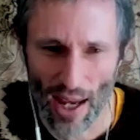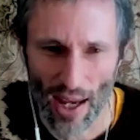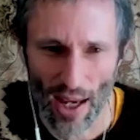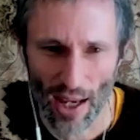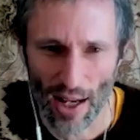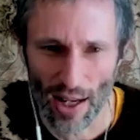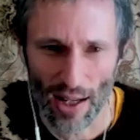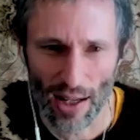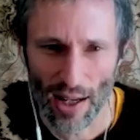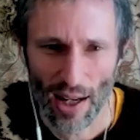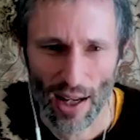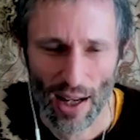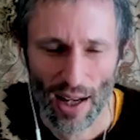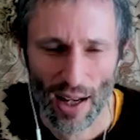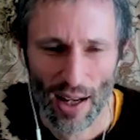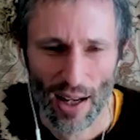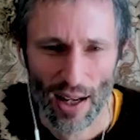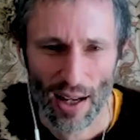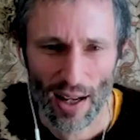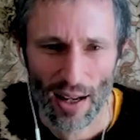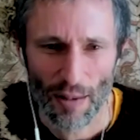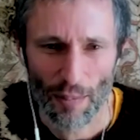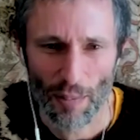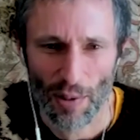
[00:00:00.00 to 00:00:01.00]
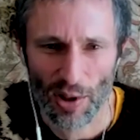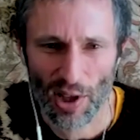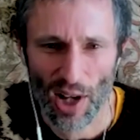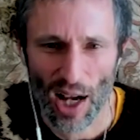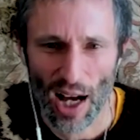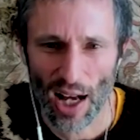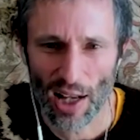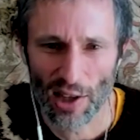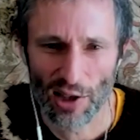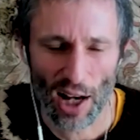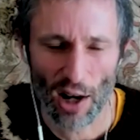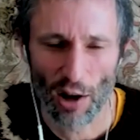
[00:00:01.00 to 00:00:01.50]
And
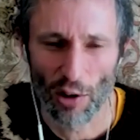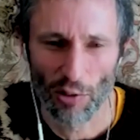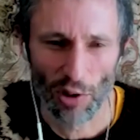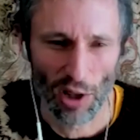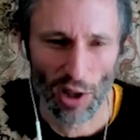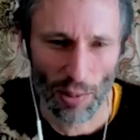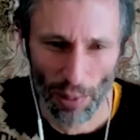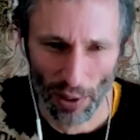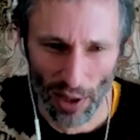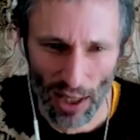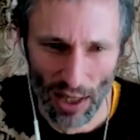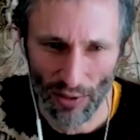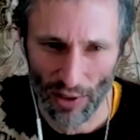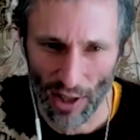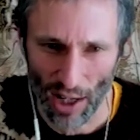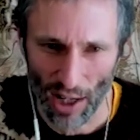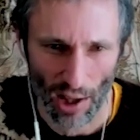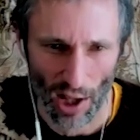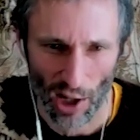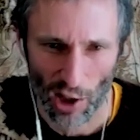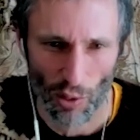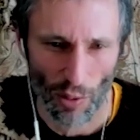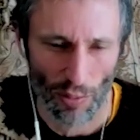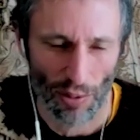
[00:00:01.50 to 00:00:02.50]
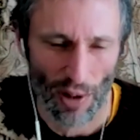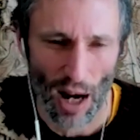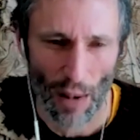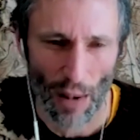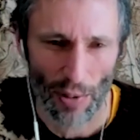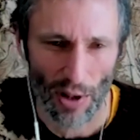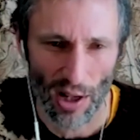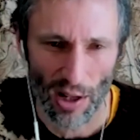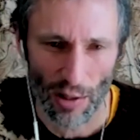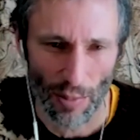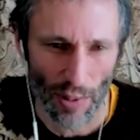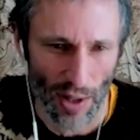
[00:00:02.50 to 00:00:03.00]
besides, I don't really believe in intellectual
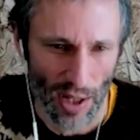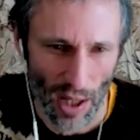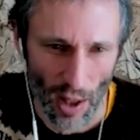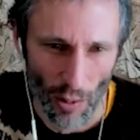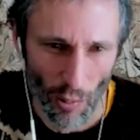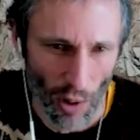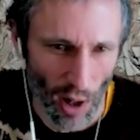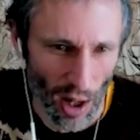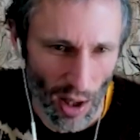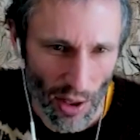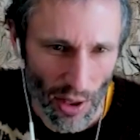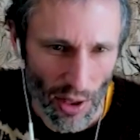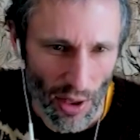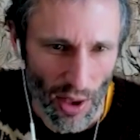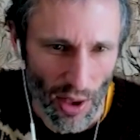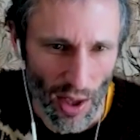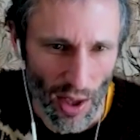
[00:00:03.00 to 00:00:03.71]
property to begin with.